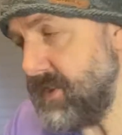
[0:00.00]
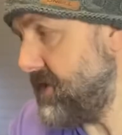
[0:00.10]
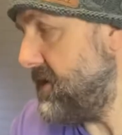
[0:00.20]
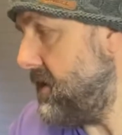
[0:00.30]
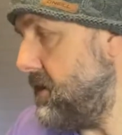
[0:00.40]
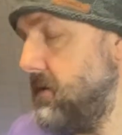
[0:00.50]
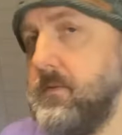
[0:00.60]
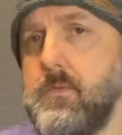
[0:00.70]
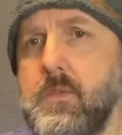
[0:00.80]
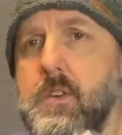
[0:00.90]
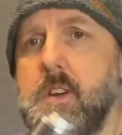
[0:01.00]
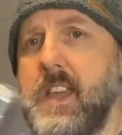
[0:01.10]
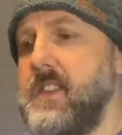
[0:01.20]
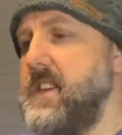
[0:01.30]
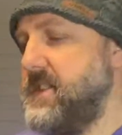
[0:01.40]
So we've got to
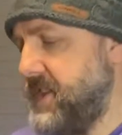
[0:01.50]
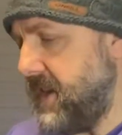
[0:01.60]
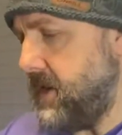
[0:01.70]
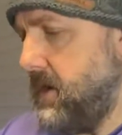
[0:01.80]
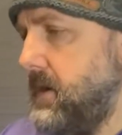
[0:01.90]
get these in.